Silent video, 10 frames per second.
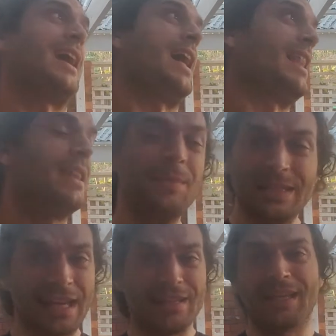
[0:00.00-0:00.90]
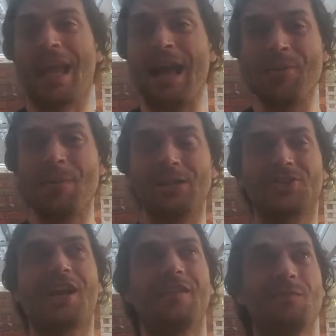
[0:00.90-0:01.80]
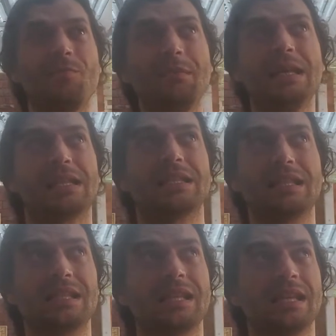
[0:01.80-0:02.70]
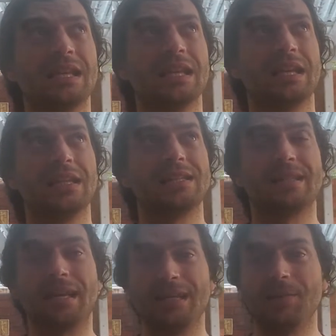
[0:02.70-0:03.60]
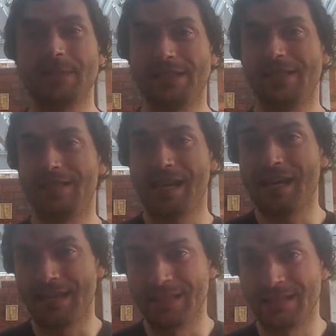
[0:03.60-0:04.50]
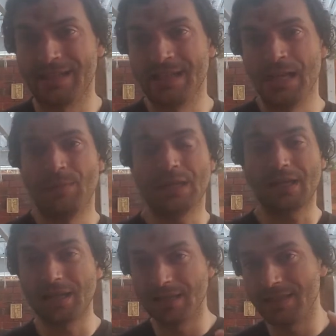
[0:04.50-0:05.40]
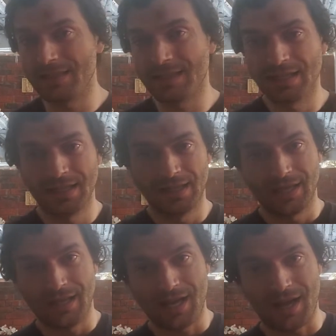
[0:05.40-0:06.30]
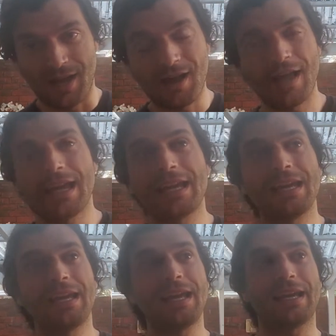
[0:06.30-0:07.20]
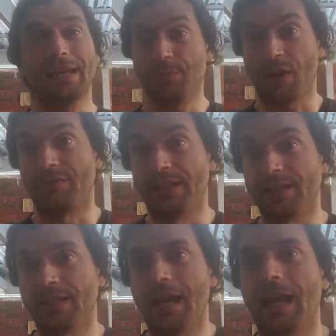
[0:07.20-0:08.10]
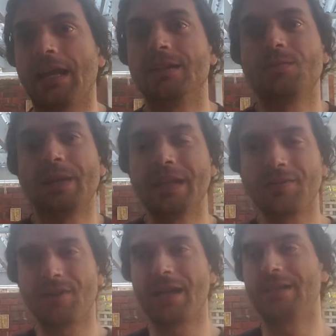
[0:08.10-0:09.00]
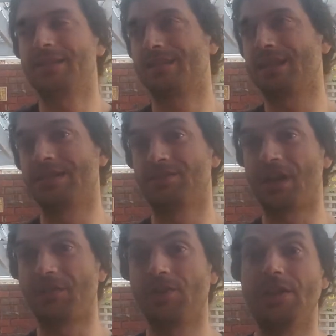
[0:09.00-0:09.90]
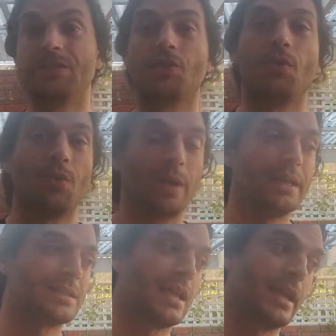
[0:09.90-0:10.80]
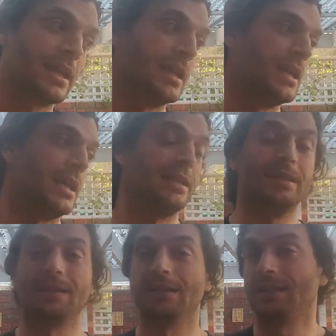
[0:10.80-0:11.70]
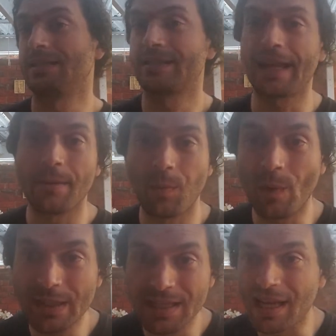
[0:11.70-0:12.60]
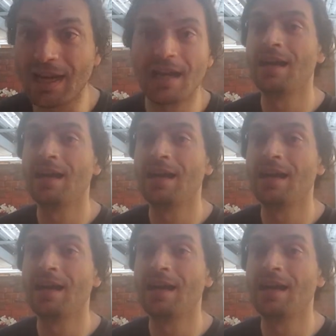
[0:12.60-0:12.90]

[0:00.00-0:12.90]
let me tell you how much I've missed sunny winter's days because I keep traveling. And whenever I decide to travel, it's always like, I need to escape winter